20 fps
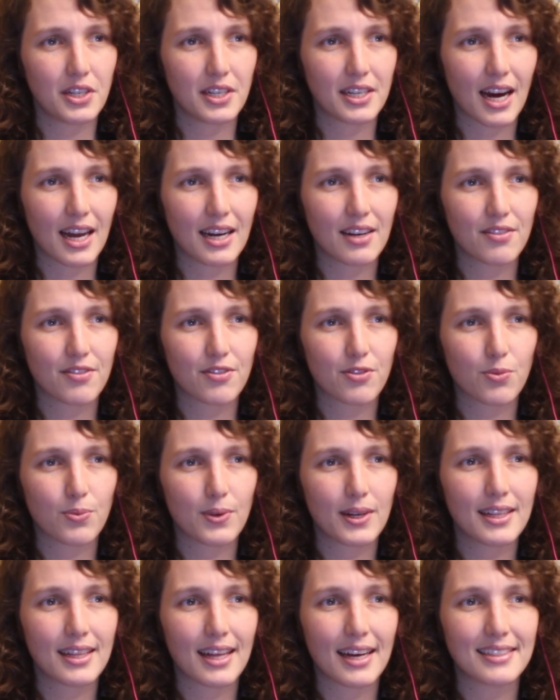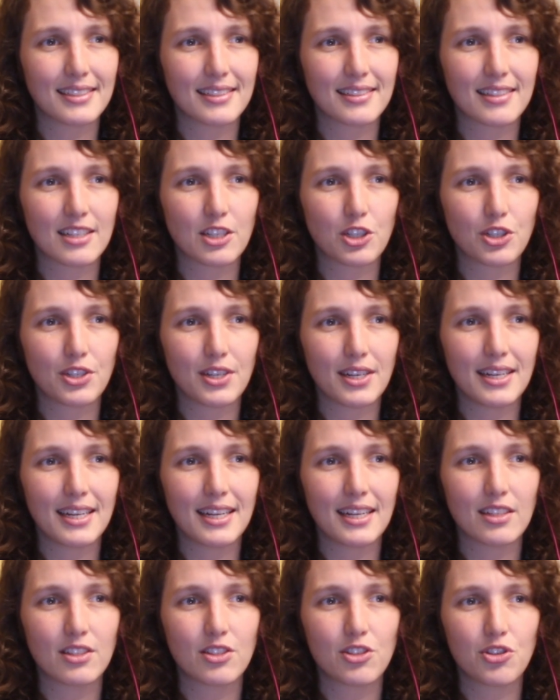kind of realizes that she
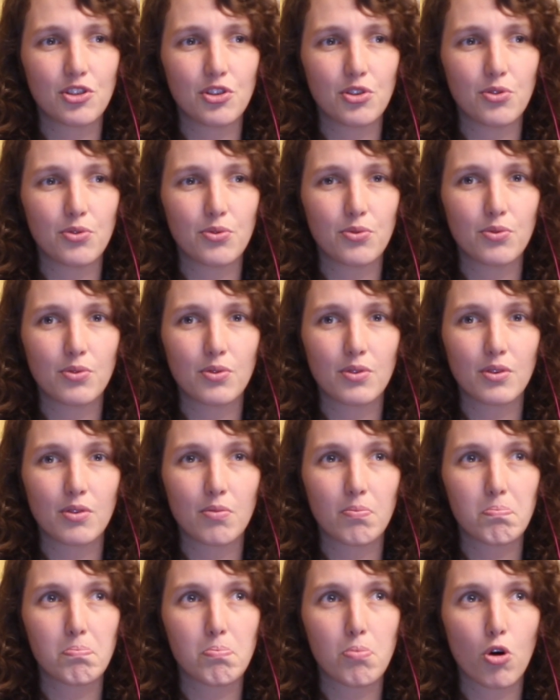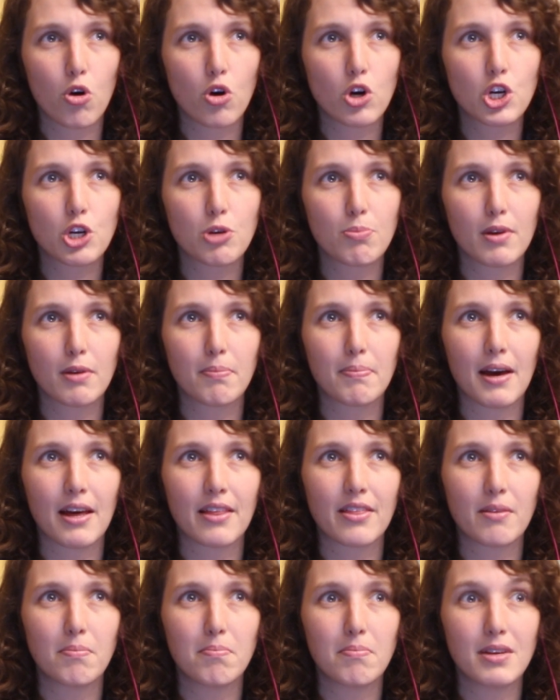needs to push
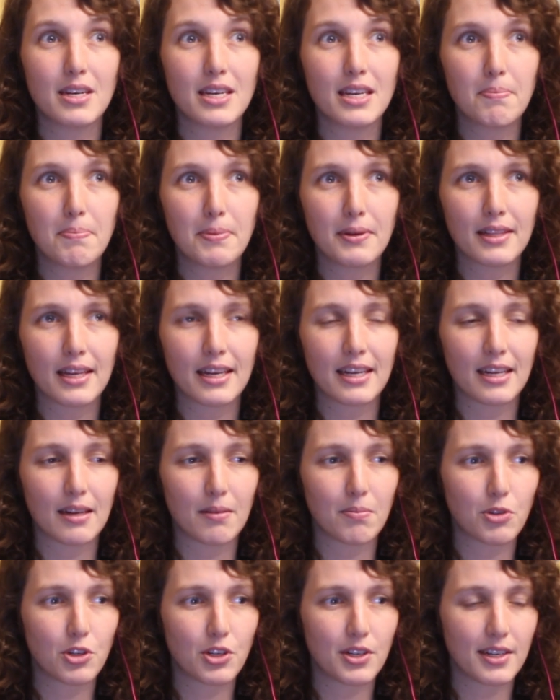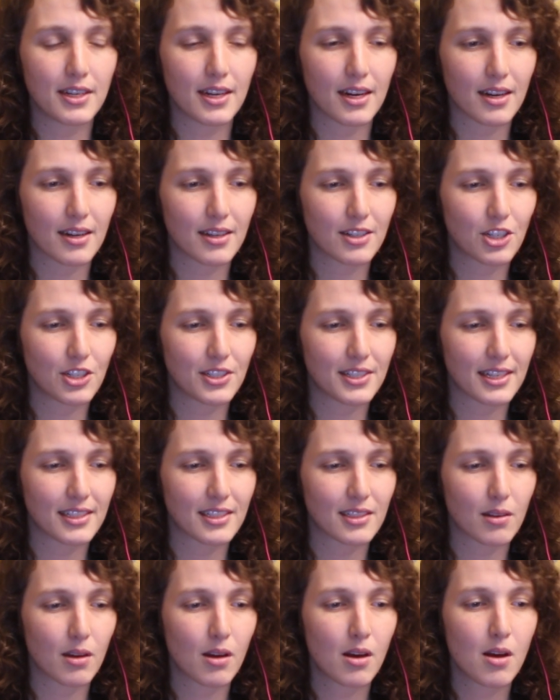Macbeth and manipulate him. She
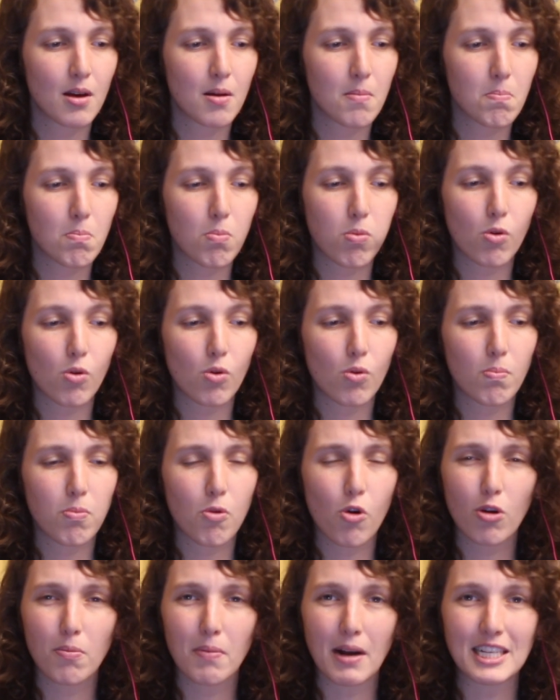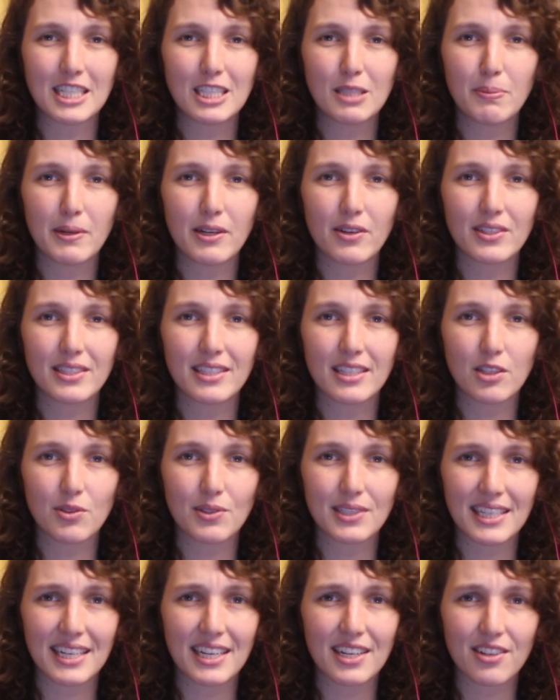says, pour my spirits into
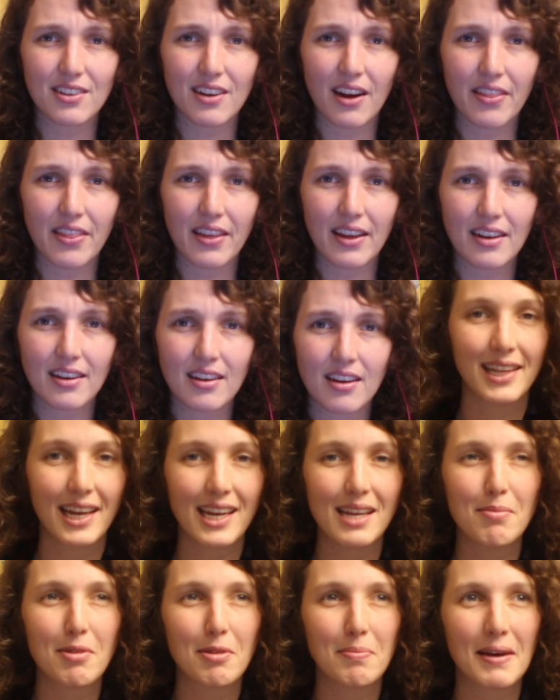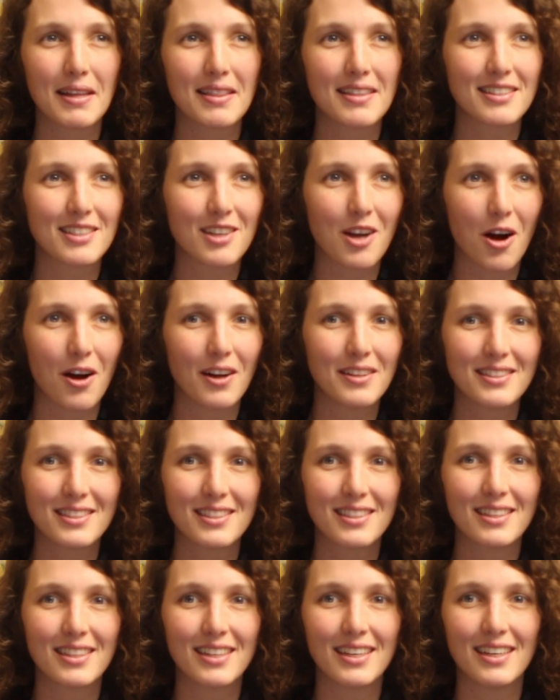his ear, I think. Lady Macbeth is
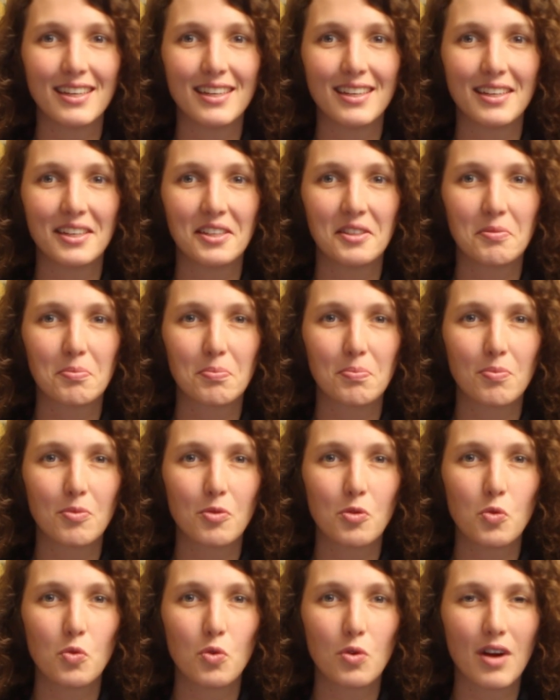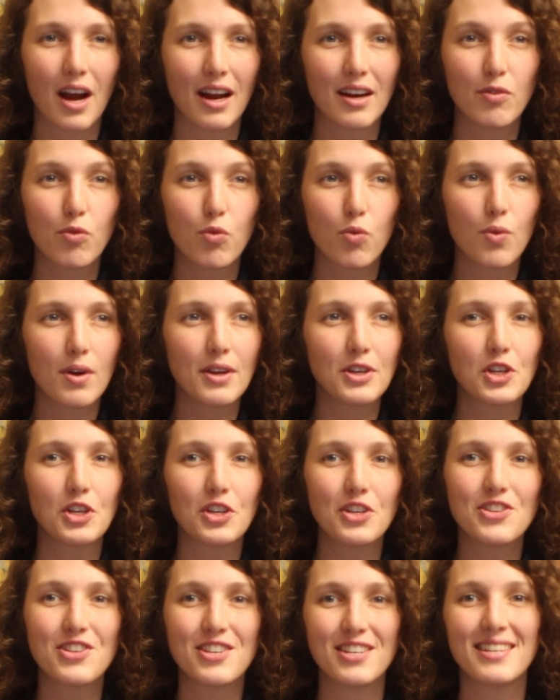constantly kind of
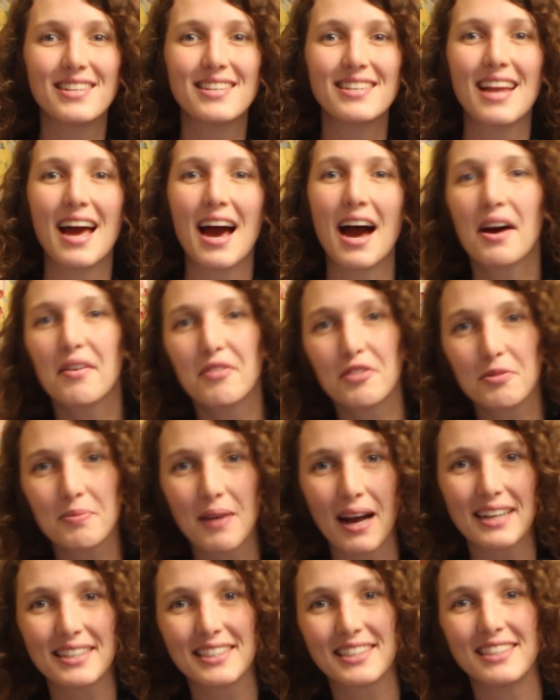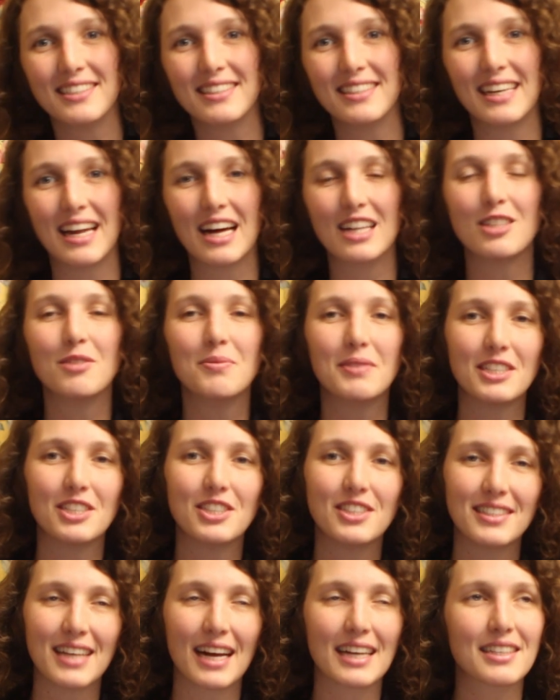wishing she didn't have her masculine element.
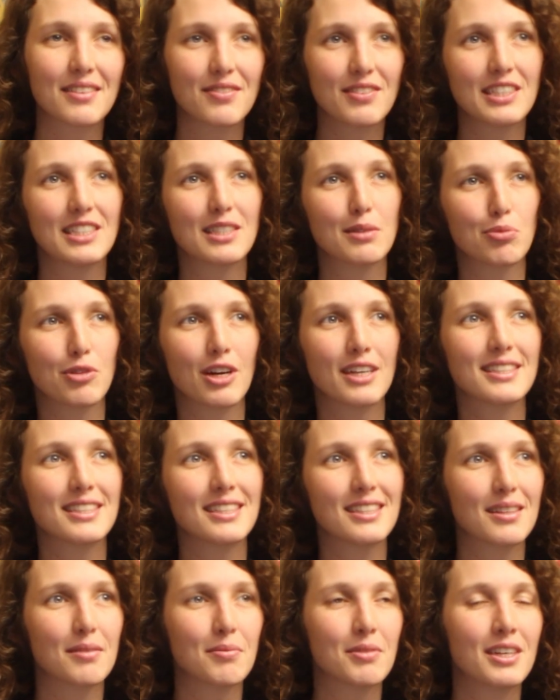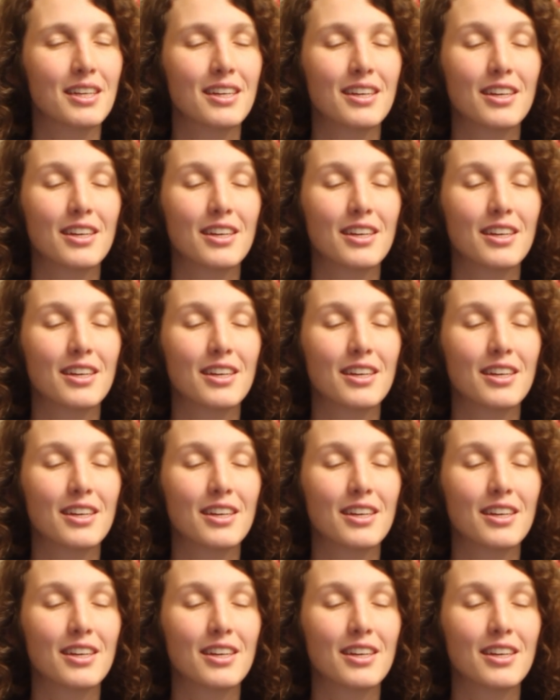She's actively suppressing them.